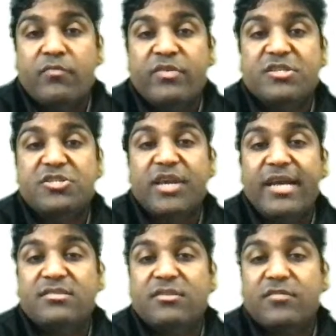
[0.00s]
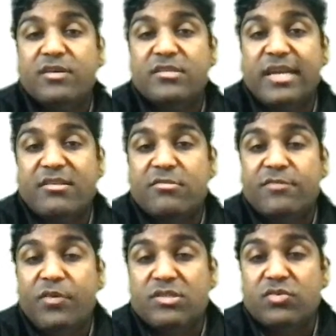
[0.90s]
with states
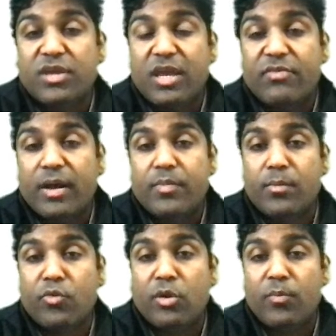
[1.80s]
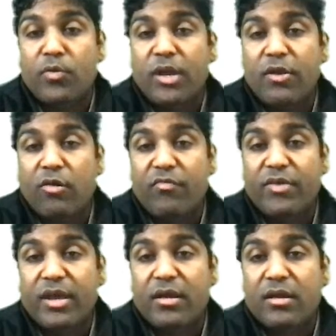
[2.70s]
refusing to give up the monopoly of
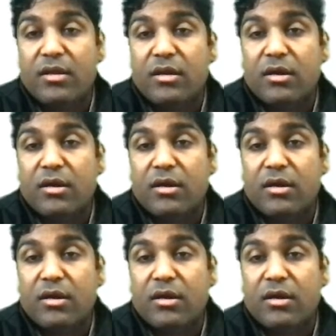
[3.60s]
their